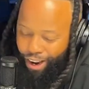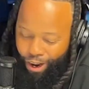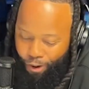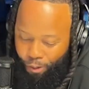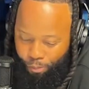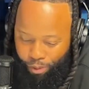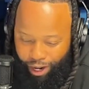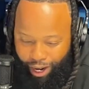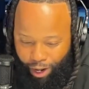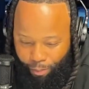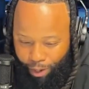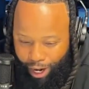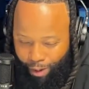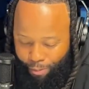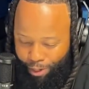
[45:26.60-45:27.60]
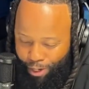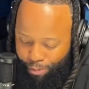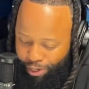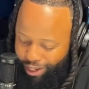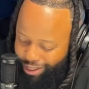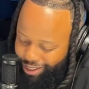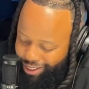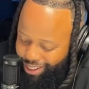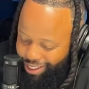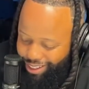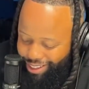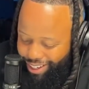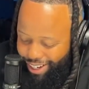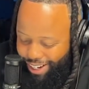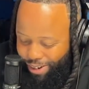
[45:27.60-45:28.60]
don't brag about it, man, but at the same
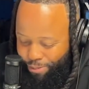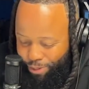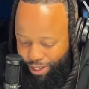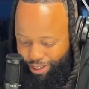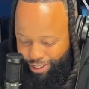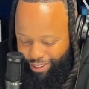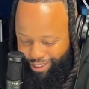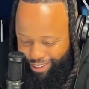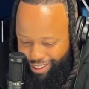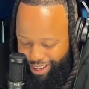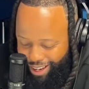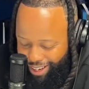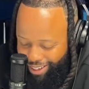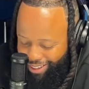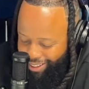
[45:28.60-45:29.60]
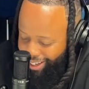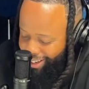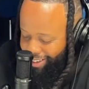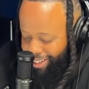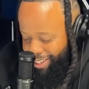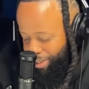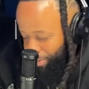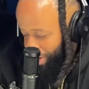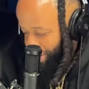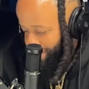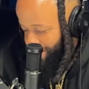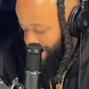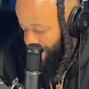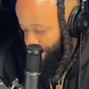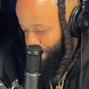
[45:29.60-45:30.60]
time, man, I can't let nobody
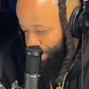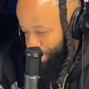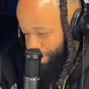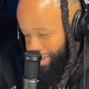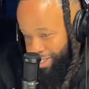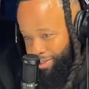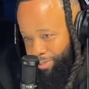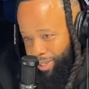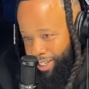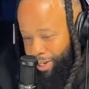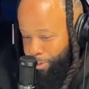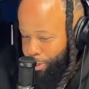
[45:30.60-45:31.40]
slight my boys, man. Right.